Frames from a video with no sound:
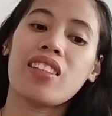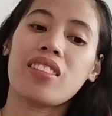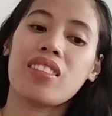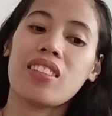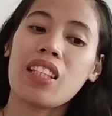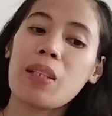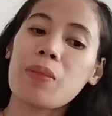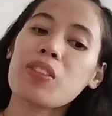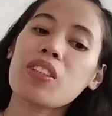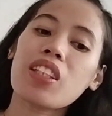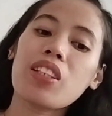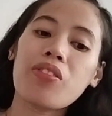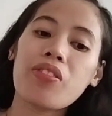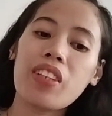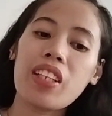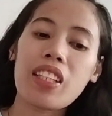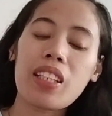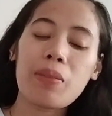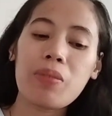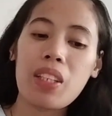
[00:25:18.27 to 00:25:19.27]
tips in
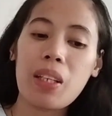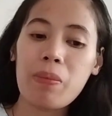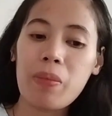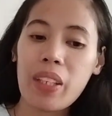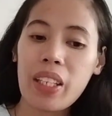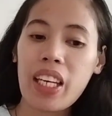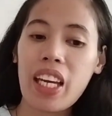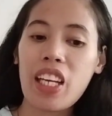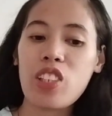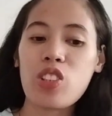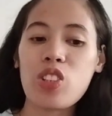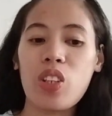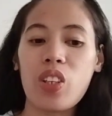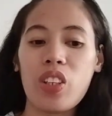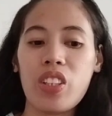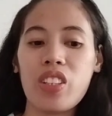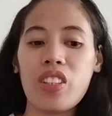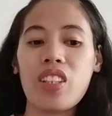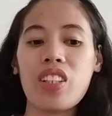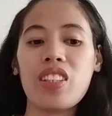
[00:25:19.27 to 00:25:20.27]
filling up the
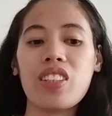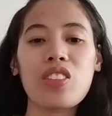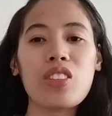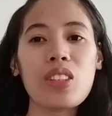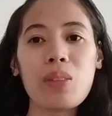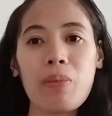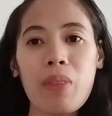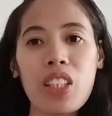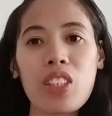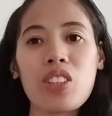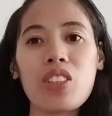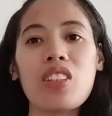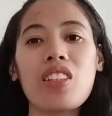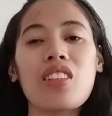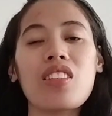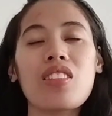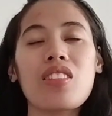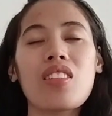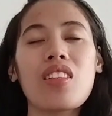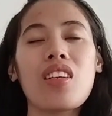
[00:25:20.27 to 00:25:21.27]
application. Just make sure that
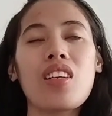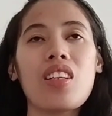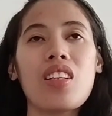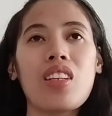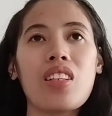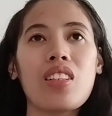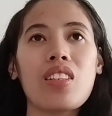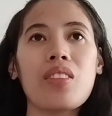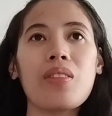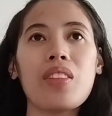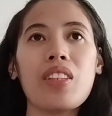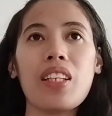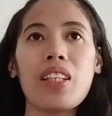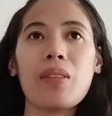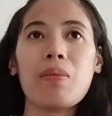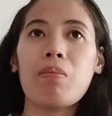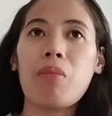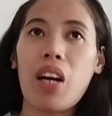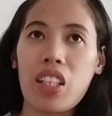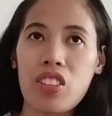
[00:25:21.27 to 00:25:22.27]
it
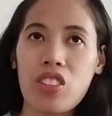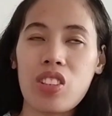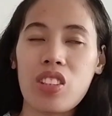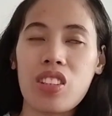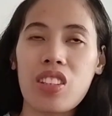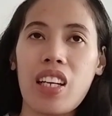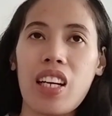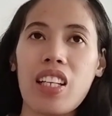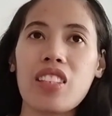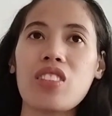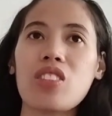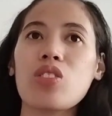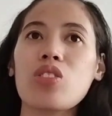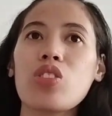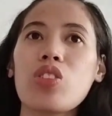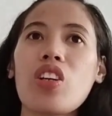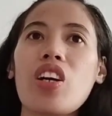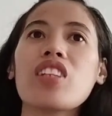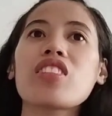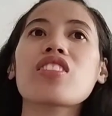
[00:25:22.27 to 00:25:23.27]
match, guys,
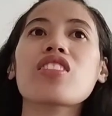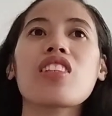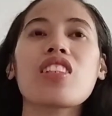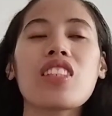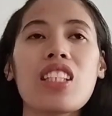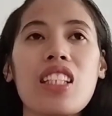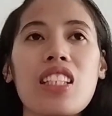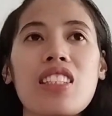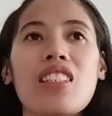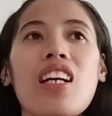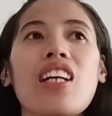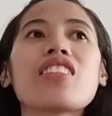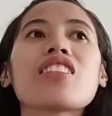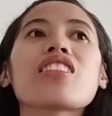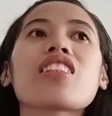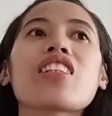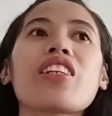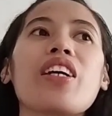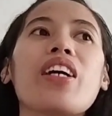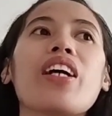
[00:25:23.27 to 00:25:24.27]
your answer and his
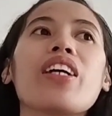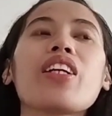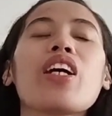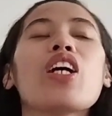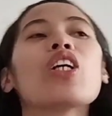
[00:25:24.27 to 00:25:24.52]
answer, and